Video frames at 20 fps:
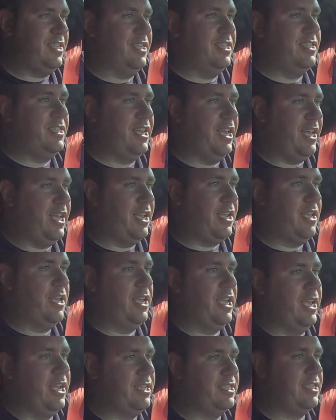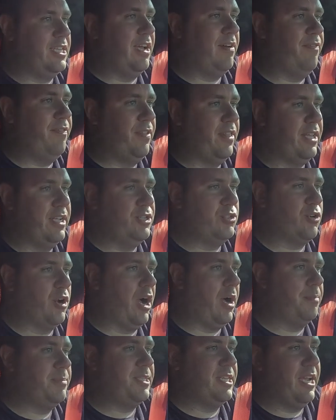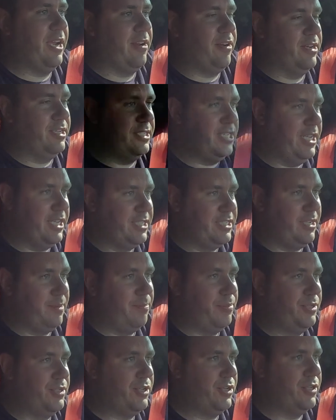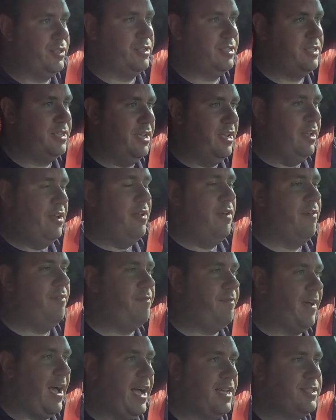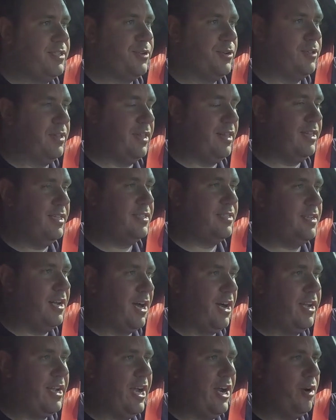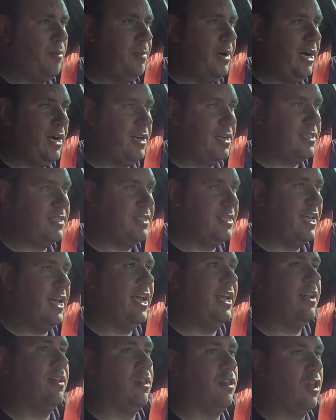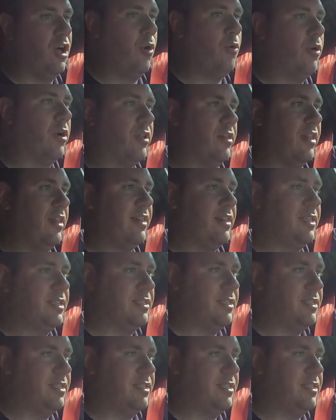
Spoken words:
intake, it definitely drops air intake temperatures faster than the stock airbox and lower than the